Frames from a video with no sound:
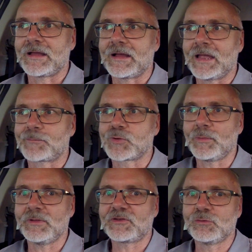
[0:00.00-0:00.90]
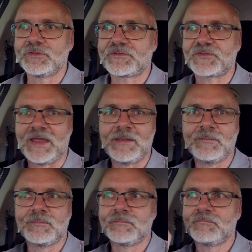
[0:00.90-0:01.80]
I probably do the
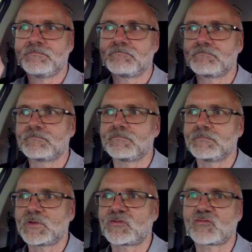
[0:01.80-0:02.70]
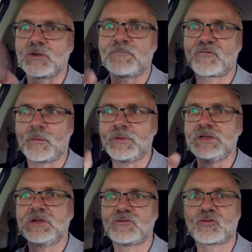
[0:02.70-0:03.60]
same trip from
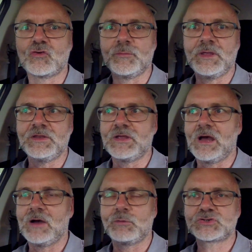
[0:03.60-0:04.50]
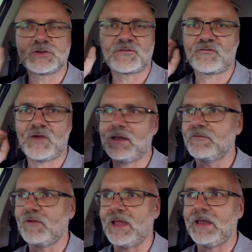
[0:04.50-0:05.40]
here to Coominya, which is fairly
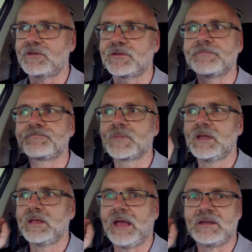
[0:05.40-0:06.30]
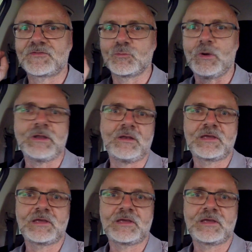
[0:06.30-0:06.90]
flat and it's a 100